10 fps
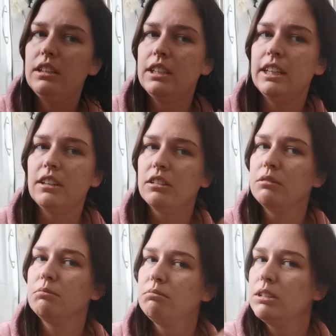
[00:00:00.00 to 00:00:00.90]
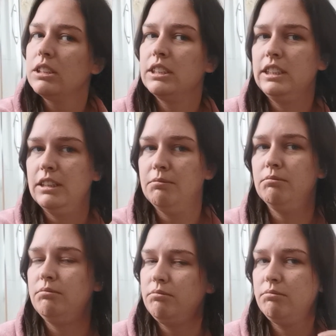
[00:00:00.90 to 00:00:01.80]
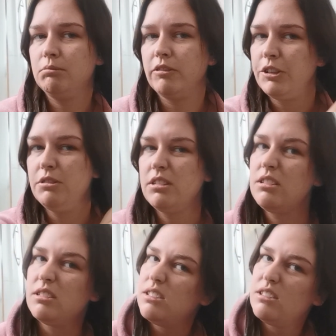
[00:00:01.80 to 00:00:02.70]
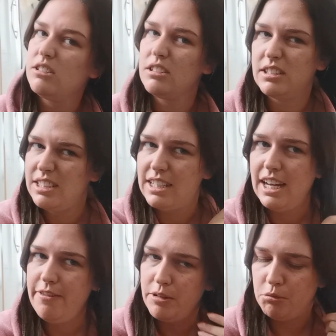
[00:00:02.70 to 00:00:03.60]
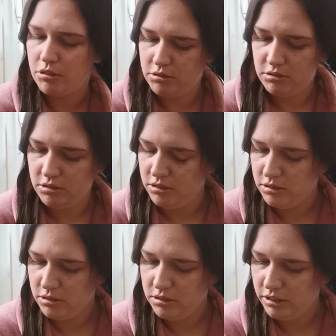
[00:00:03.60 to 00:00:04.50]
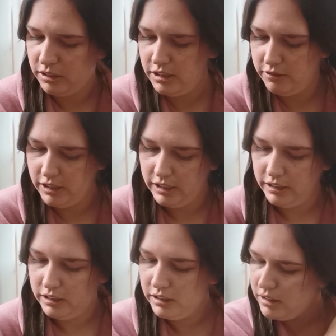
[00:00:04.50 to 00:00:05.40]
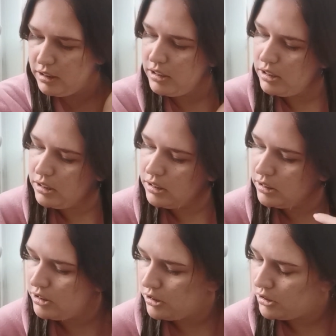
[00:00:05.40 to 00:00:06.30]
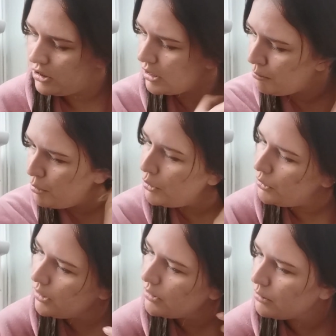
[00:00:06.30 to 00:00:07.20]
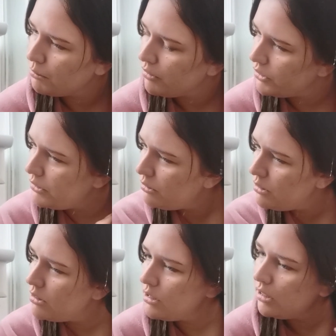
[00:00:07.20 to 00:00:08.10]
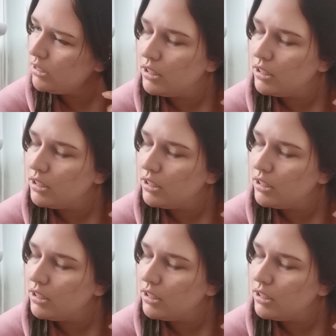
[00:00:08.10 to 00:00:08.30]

it on my my roots, because it's a heavy product and there's just no need really. Just shampoo goes on my roots.